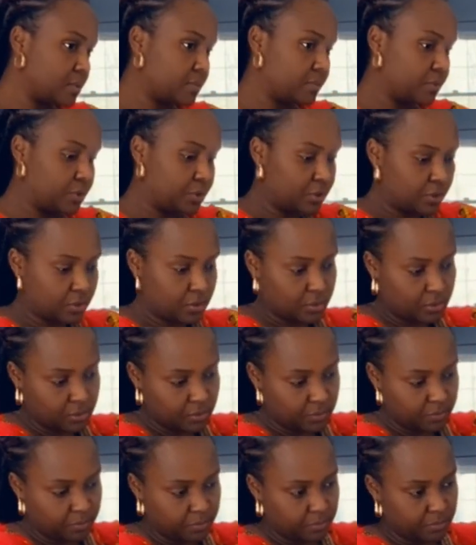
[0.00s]
I'm just
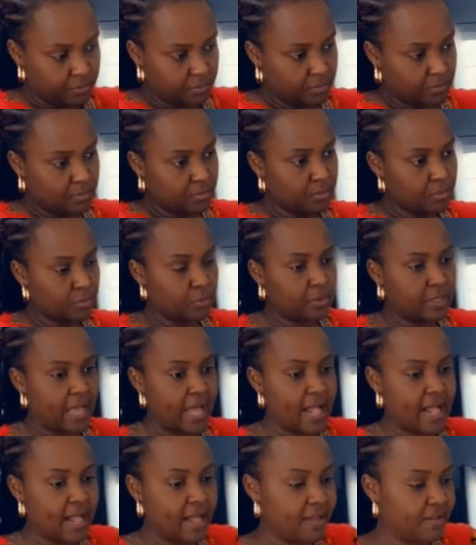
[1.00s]
gonna put
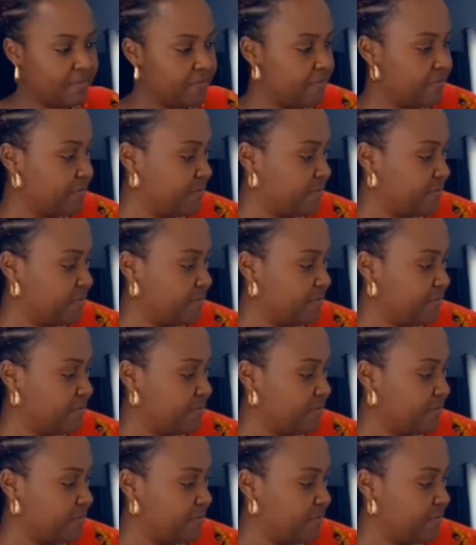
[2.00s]
half,